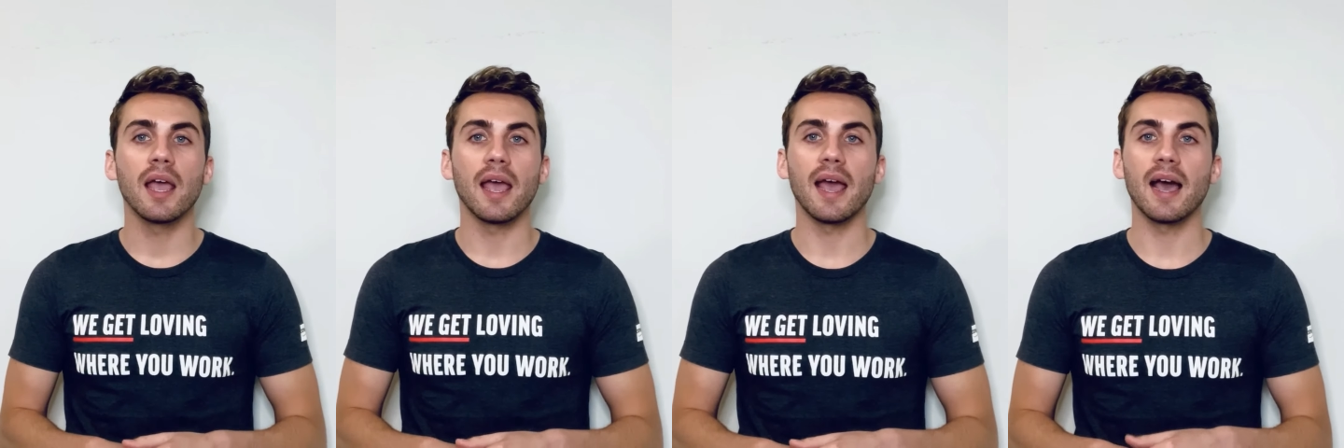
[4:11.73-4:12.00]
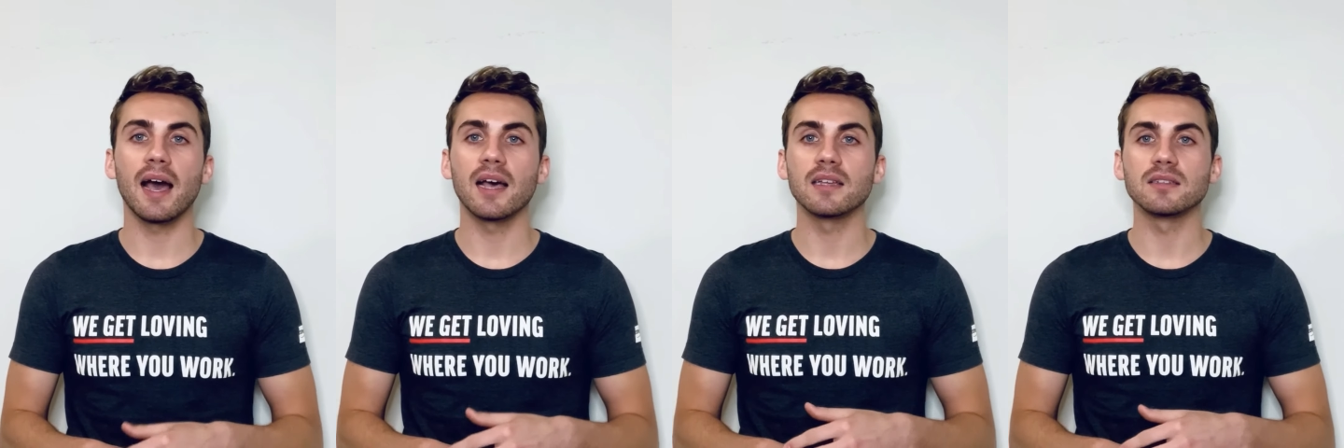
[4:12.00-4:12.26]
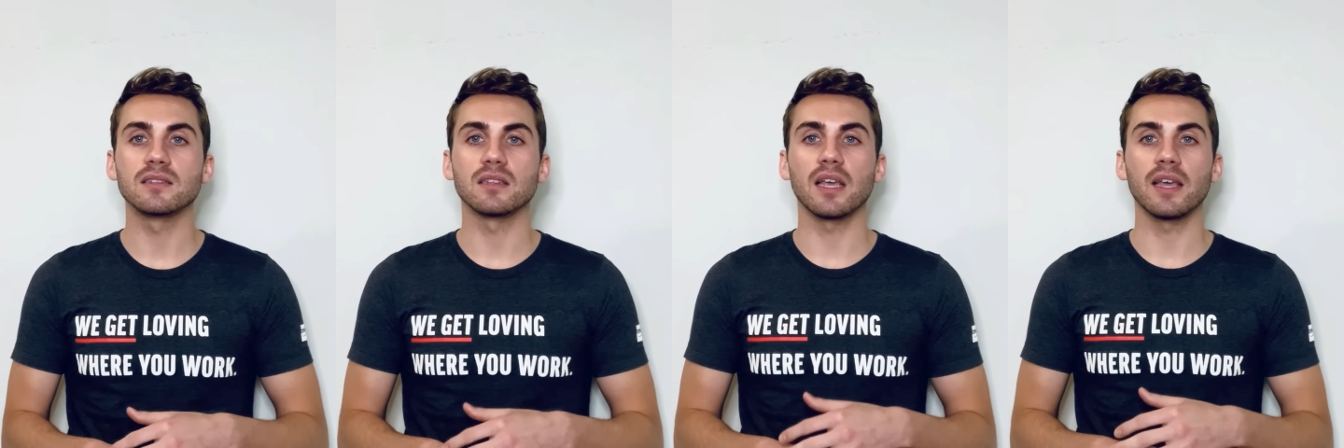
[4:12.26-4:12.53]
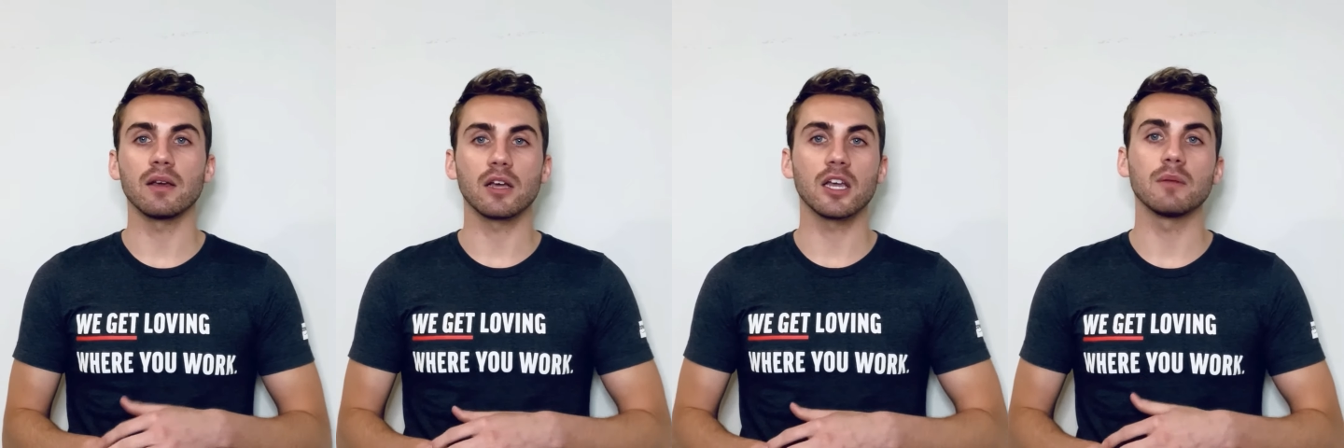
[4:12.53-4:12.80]
as
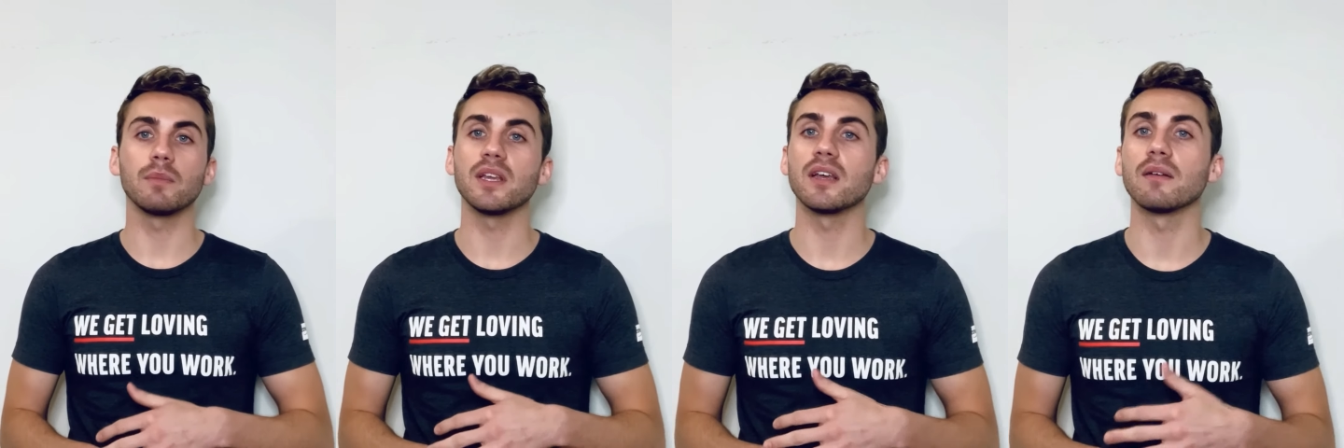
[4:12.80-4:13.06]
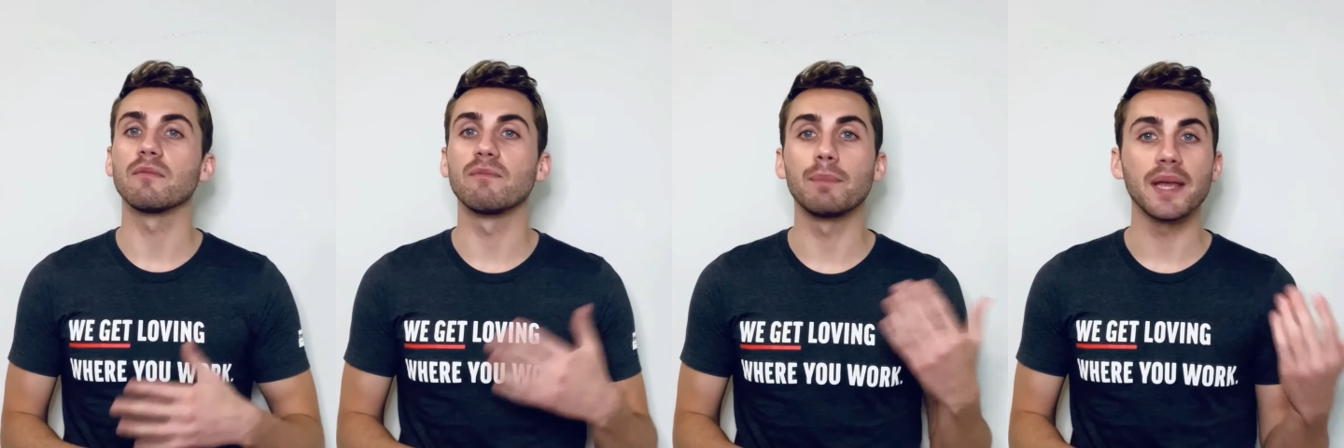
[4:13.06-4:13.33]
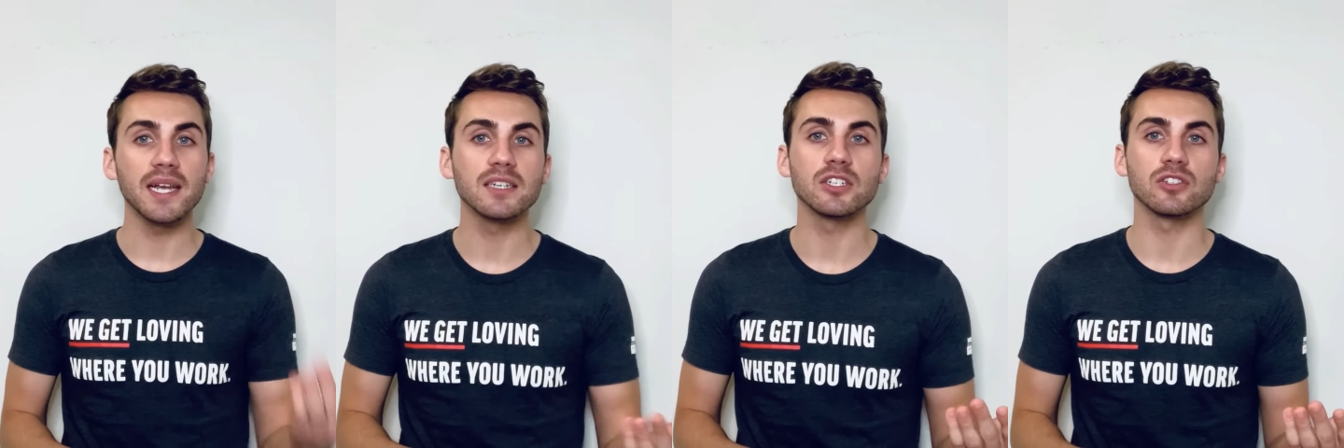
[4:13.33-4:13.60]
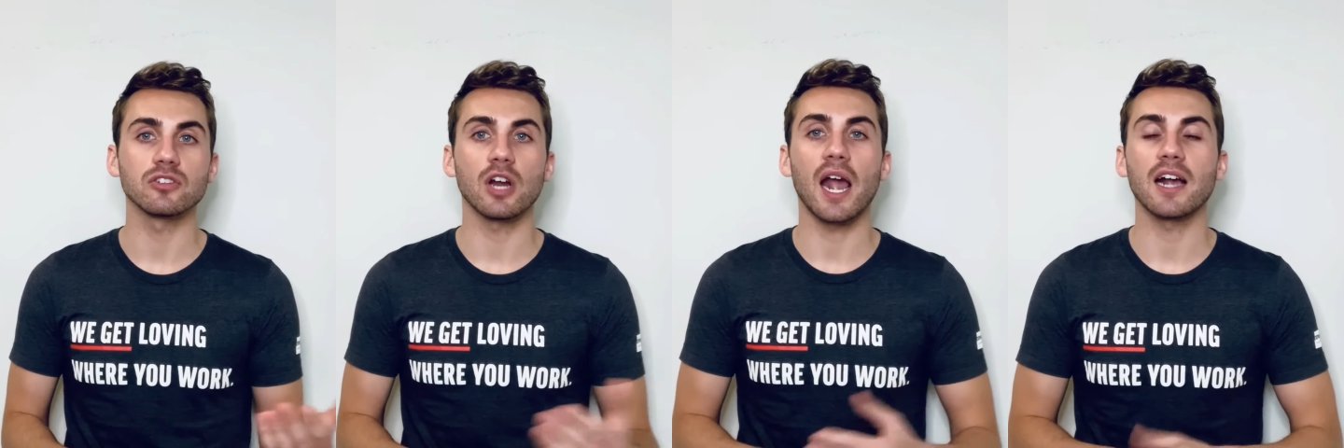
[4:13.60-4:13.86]
it can be a big
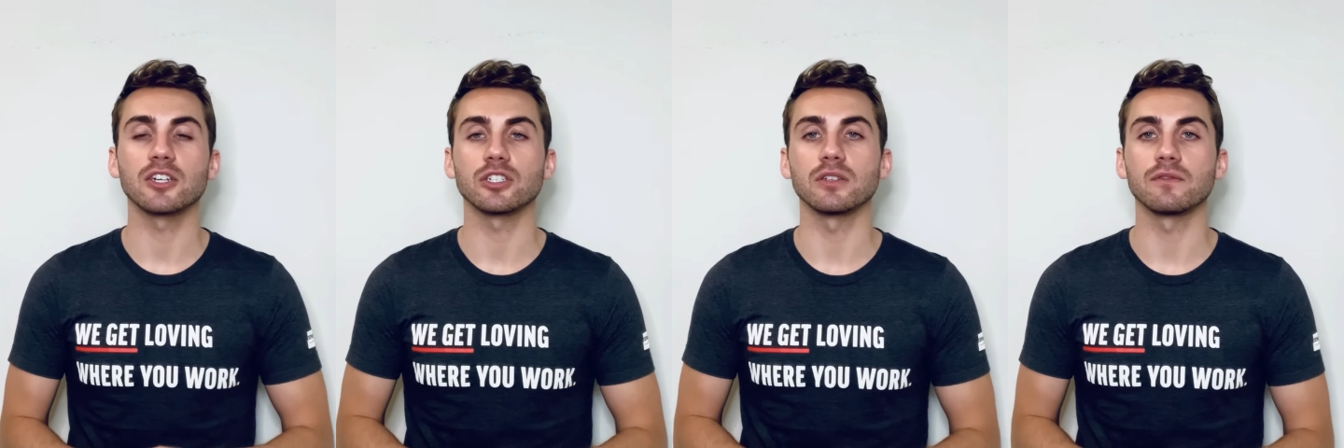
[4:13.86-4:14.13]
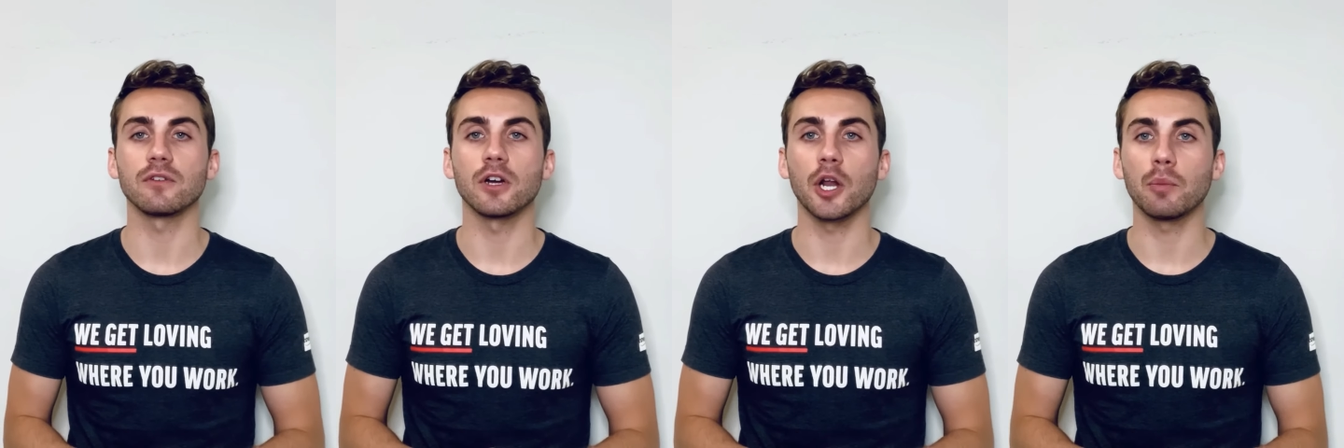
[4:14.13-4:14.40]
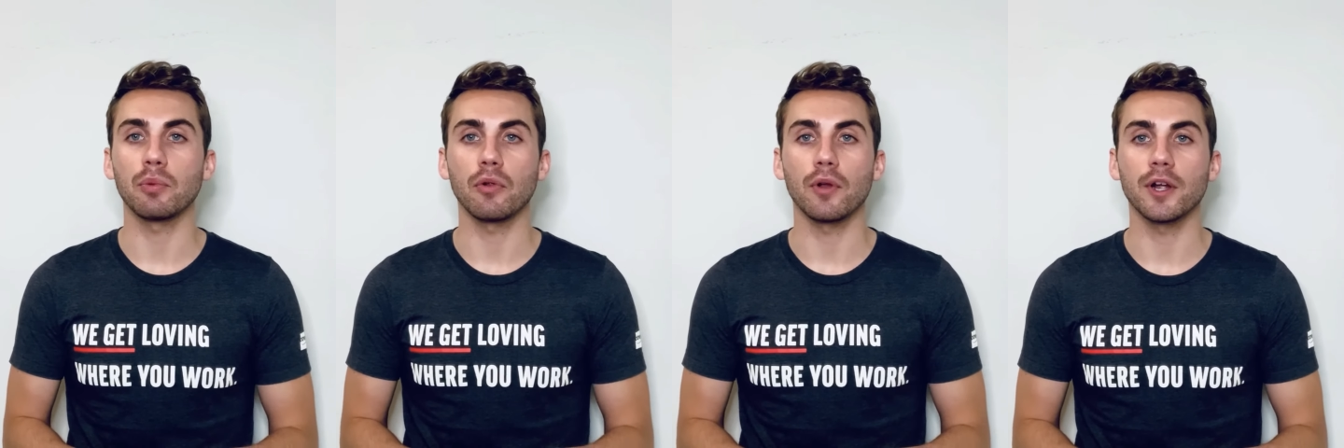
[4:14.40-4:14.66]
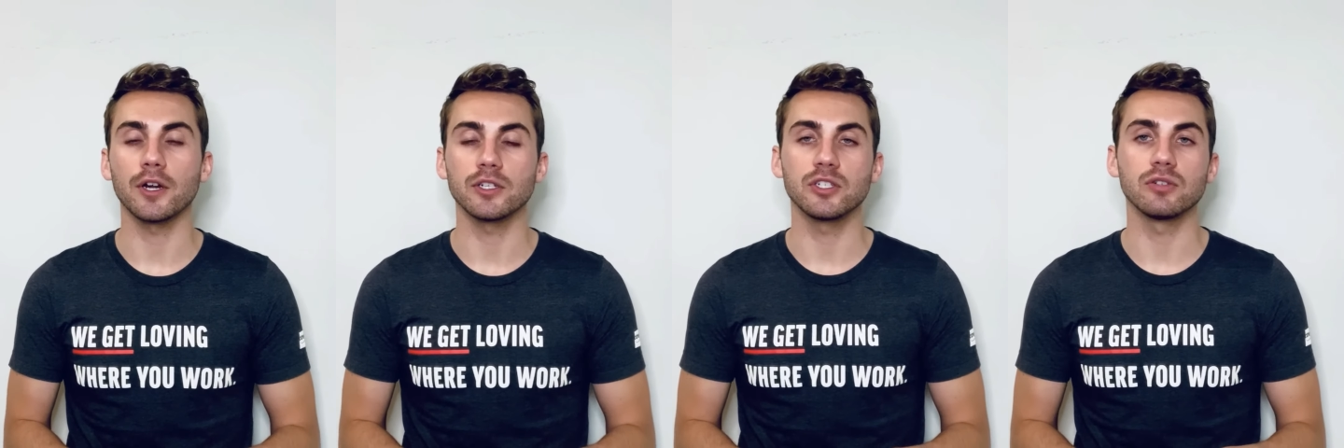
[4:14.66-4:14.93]
distraction for an
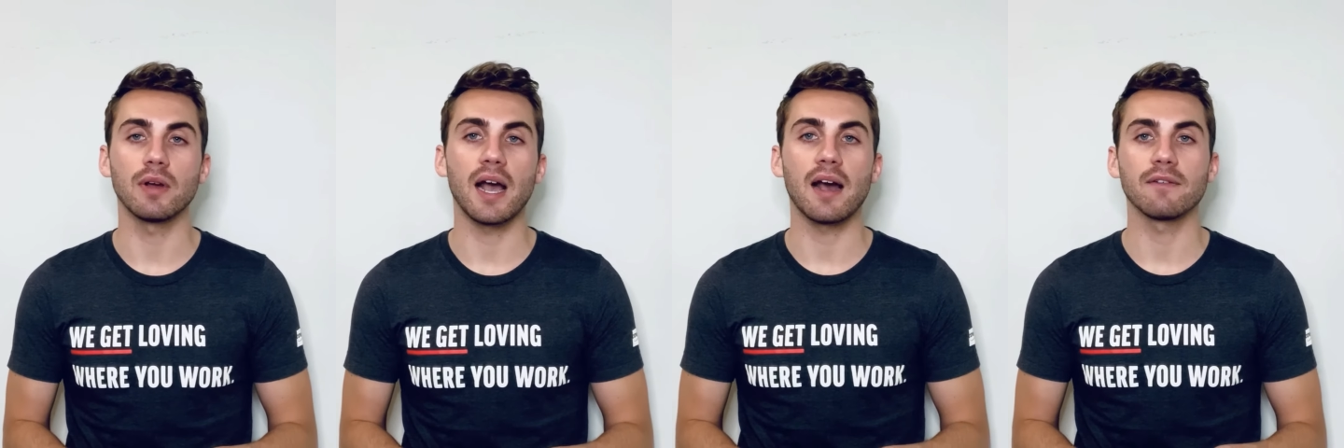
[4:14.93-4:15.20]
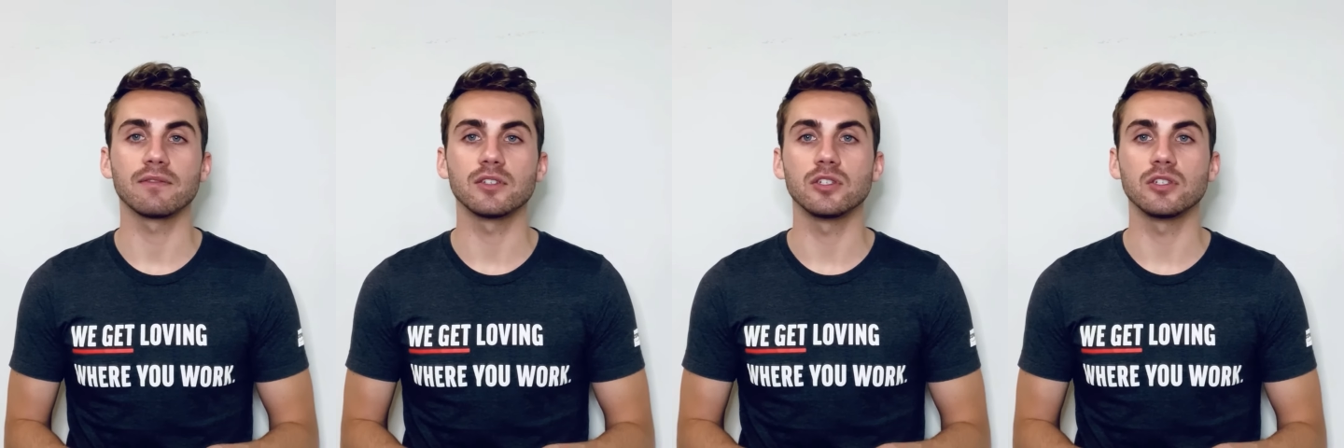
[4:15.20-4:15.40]
employer to have